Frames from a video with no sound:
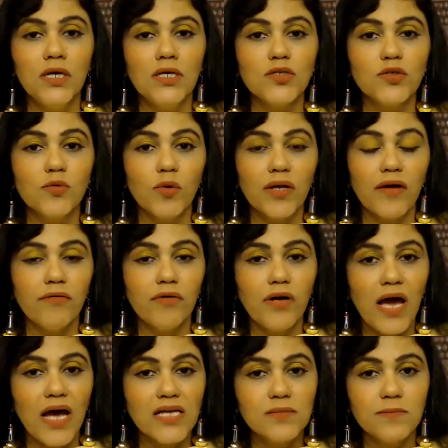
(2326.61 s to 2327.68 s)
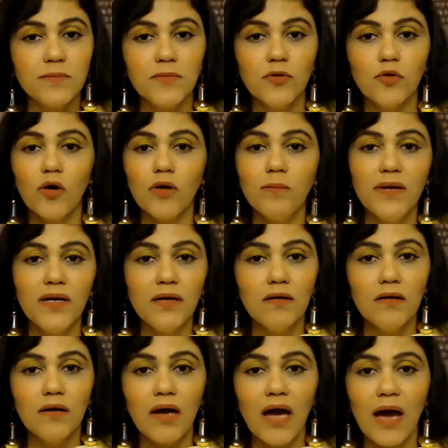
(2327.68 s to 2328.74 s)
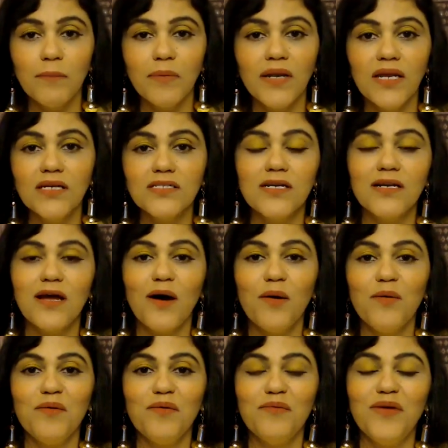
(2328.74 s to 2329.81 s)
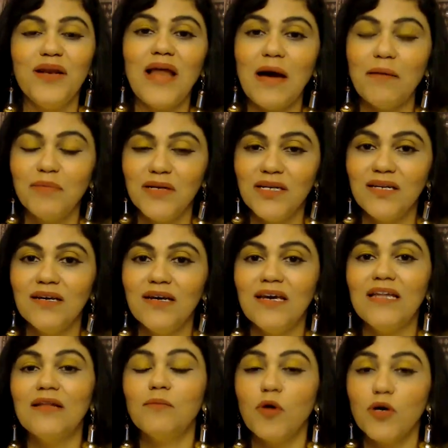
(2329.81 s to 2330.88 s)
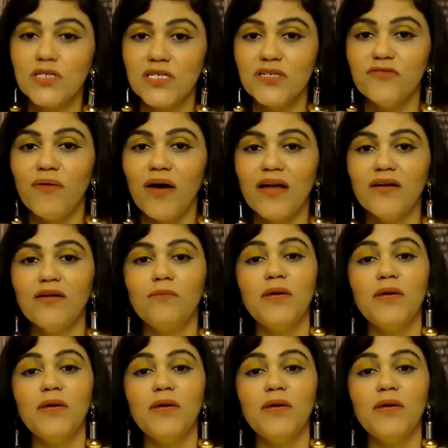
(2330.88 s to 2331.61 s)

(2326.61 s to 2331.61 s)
So whatever has not been happening till now will happen in a positive manner.